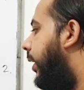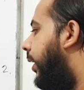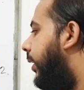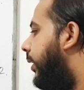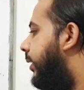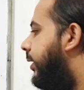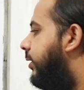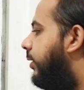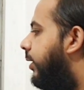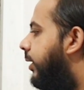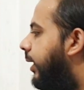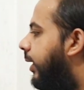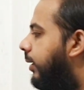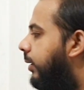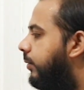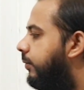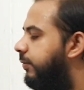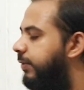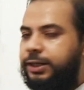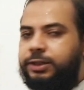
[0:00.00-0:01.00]
These are
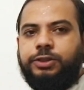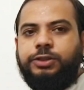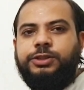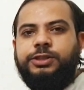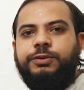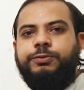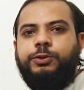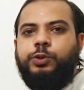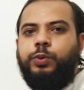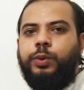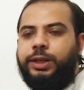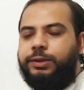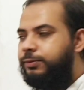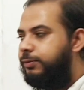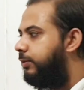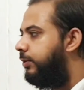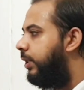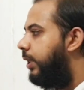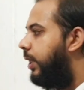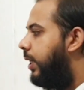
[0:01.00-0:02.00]
the factors of 12.
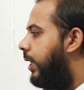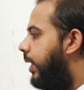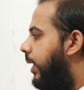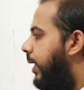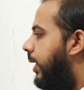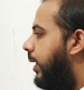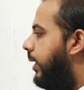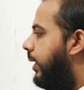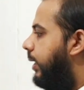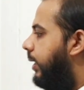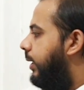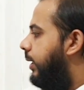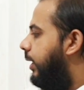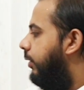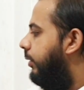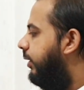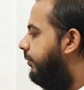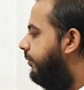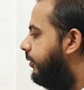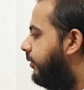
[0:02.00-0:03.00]

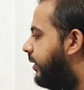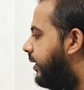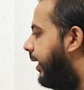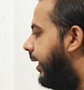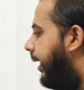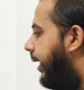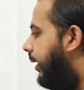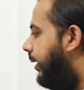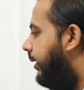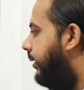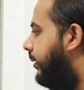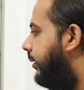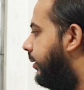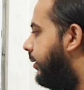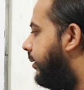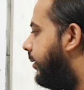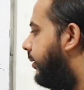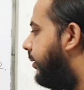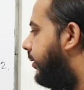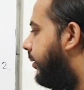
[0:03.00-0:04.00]
Now if you say
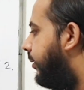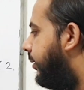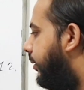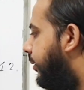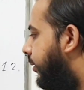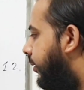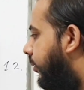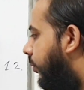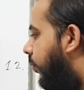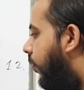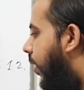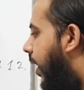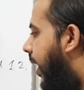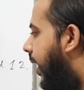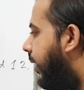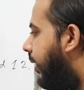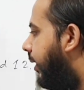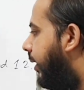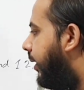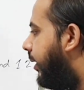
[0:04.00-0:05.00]

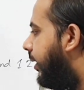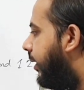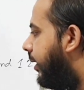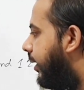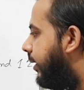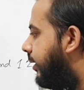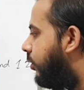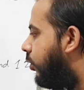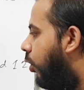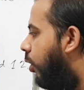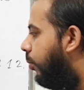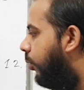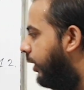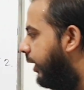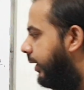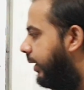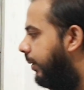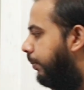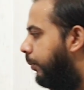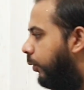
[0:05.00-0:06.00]
1 is common
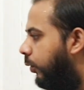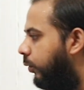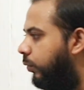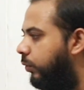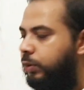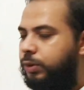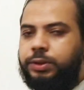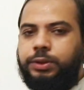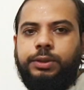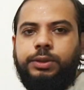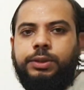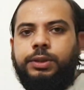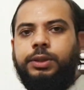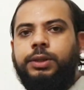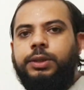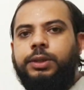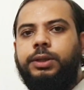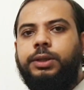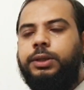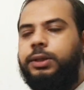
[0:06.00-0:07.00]
in the both
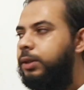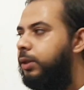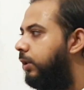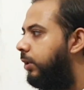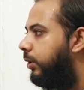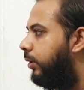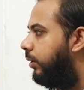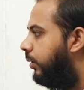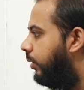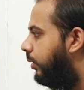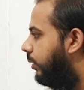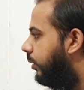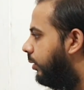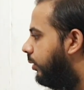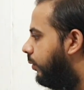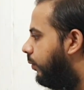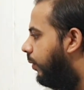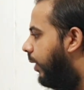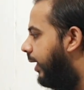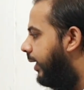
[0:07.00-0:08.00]

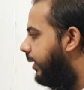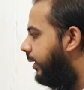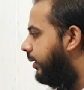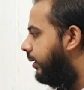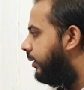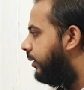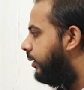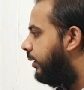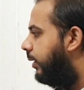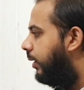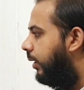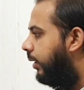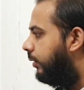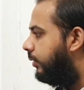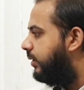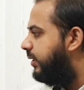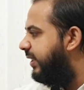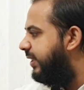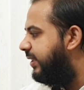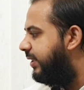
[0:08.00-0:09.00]
1 and
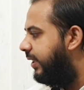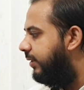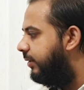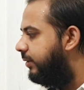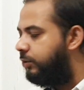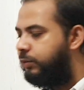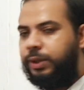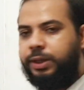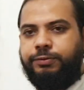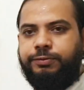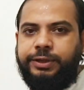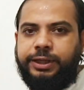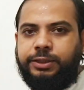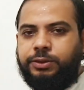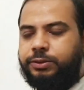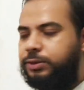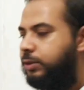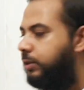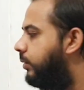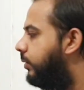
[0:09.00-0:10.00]
6 and 12
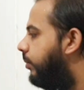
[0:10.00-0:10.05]
factors.